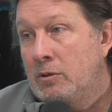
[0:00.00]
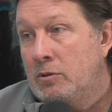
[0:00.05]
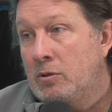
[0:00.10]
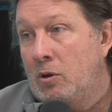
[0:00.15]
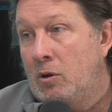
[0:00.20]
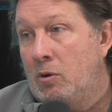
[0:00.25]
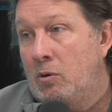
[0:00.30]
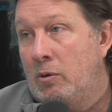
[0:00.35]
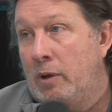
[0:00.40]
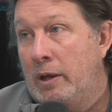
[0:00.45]

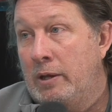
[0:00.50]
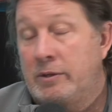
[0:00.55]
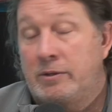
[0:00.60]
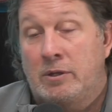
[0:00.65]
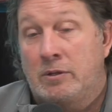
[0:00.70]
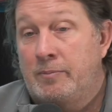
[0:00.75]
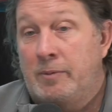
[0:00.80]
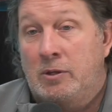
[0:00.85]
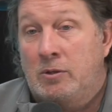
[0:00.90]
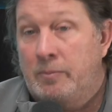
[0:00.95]
So, and it
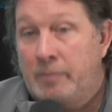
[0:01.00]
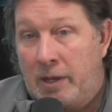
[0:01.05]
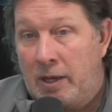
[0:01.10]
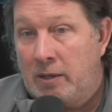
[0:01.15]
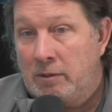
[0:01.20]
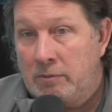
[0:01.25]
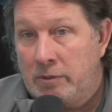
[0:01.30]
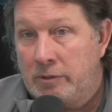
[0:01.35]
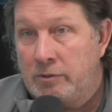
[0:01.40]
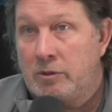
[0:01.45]
doesn't mean they're
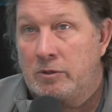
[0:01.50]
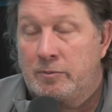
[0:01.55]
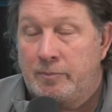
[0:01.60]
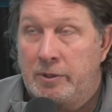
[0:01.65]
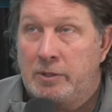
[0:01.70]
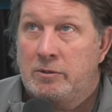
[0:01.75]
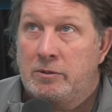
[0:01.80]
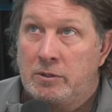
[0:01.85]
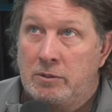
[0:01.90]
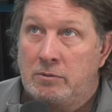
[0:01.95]
bad. It just
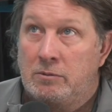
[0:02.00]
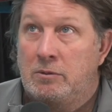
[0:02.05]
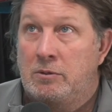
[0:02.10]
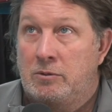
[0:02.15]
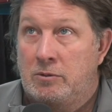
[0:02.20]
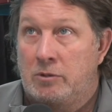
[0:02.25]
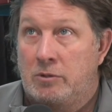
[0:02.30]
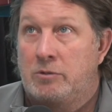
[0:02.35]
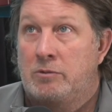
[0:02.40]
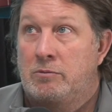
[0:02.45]
means that
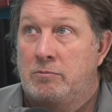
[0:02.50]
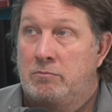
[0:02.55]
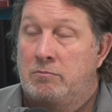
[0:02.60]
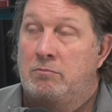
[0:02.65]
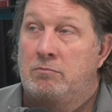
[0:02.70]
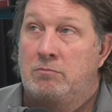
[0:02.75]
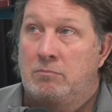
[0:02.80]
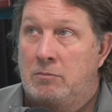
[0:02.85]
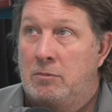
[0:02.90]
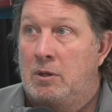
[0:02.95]
you just
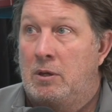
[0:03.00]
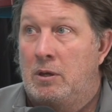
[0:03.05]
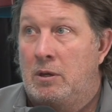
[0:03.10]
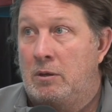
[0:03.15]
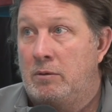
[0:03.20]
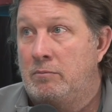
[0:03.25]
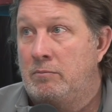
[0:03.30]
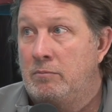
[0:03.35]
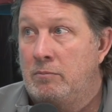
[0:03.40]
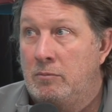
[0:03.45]

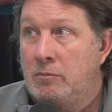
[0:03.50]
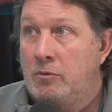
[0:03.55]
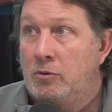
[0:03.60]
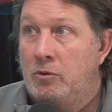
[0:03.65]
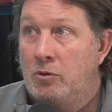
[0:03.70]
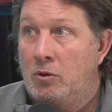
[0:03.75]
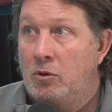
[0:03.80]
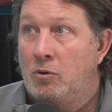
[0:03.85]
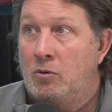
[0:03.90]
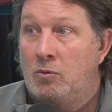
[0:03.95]

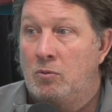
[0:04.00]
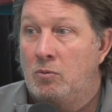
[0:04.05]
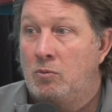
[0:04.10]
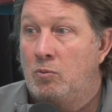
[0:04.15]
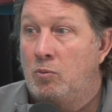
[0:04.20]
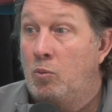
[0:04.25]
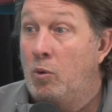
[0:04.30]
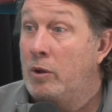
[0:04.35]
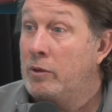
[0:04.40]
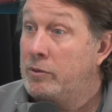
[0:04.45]
know
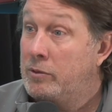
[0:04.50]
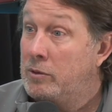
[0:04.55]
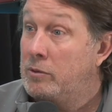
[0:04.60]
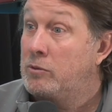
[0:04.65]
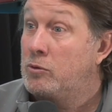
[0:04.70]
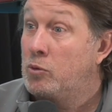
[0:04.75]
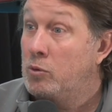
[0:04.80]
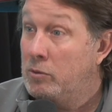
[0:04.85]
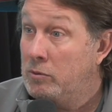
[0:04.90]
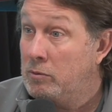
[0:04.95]
what
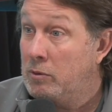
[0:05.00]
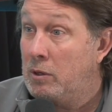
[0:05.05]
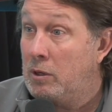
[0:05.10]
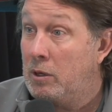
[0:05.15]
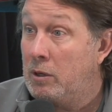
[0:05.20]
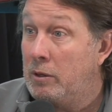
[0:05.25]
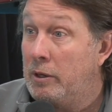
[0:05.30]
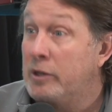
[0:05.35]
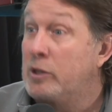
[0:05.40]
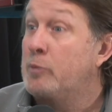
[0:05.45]
to
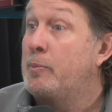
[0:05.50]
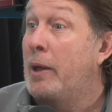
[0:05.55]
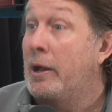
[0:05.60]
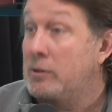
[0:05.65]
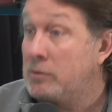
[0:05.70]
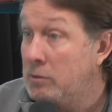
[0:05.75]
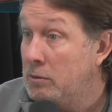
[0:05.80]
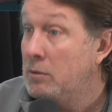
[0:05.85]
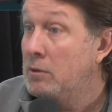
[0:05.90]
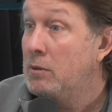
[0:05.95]

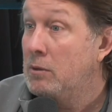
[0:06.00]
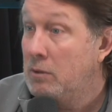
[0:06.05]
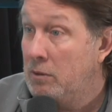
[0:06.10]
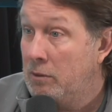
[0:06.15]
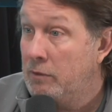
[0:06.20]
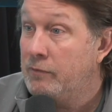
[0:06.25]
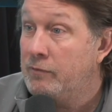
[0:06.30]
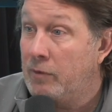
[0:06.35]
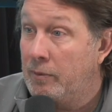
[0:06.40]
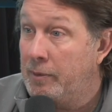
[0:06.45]
expect
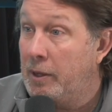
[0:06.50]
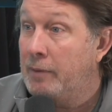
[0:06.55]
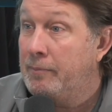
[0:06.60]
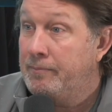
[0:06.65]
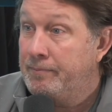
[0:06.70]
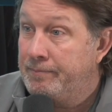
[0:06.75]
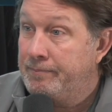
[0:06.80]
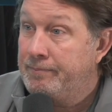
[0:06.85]
from them.